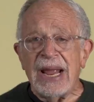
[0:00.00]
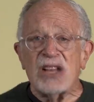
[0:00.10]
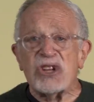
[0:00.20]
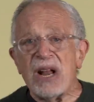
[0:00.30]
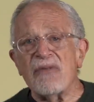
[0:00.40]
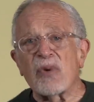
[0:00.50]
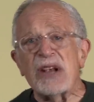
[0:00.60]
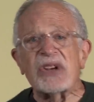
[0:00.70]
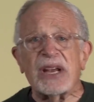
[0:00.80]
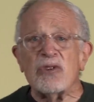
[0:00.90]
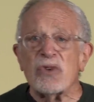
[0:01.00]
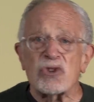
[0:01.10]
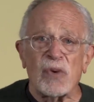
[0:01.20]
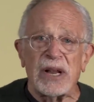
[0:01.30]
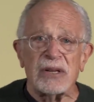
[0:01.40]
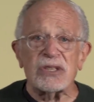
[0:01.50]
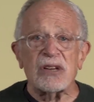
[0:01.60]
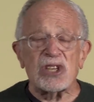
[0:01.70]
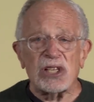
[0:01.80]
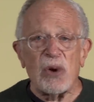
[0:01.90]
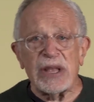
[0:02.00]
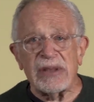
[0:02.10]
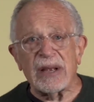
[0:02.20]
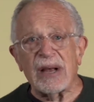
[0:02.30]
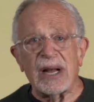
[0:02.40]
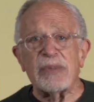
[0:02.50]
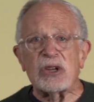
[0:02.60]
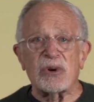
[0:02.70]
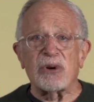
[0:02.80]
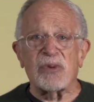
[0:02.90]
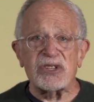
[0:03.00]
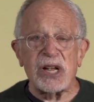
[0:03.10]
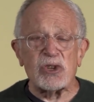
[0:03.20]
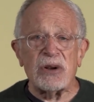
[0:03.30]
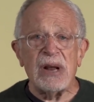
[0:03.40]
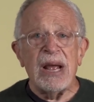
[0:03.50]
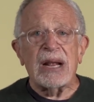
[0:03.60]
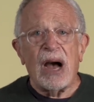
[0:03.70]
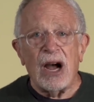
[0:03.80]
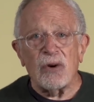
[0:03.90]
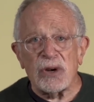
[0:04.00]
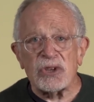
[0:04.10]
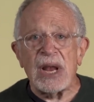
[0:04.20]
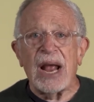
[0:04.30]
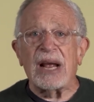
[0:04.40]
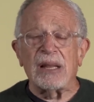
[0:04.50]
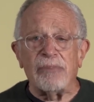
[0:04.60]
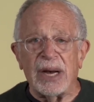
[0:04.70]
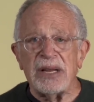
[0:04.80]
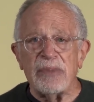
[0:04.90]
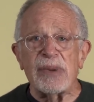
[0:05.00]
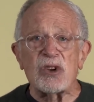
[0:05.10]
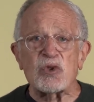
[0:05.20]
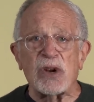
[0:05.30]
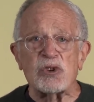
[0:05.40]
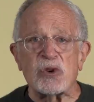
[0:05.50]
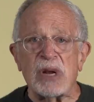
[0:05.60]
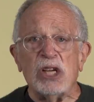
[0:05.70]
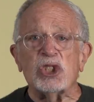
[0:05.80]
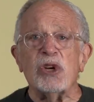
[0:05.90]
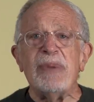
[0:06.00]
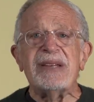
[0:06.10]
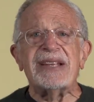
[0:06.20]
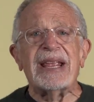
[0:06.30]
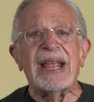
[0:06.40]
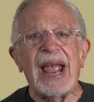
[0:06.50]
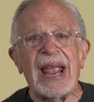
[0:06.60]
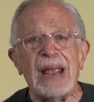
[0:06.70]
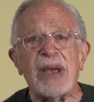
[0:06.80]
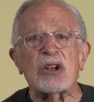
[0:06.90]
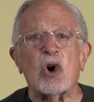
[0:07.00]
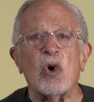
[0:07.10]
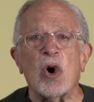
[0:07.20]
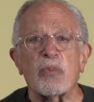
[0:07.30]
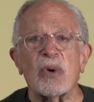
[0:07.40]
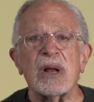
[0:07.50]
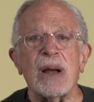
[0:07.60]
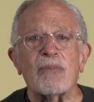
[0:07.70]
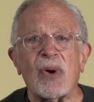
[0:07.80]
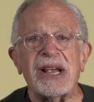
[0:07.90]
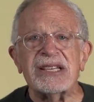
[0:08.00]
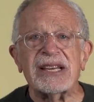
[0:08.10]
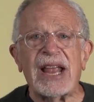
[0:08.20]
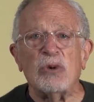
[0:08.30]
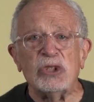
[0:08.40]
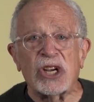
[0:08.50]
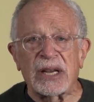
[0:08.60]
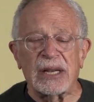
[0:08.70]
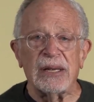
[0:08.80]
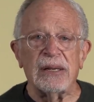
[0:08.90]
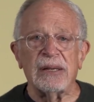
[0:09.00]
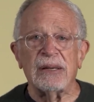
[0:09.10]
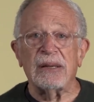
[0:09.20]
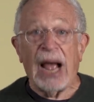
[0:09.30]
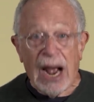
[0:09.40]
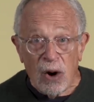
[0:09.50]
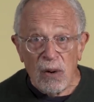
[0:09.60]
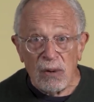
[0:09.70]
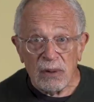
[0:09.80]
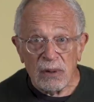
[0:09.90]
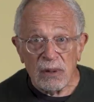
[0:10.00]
Instead of raising interest rates and slowing the economy toward a recession, Congress and the Biden administration should be taking aim at corporate price gouging. How?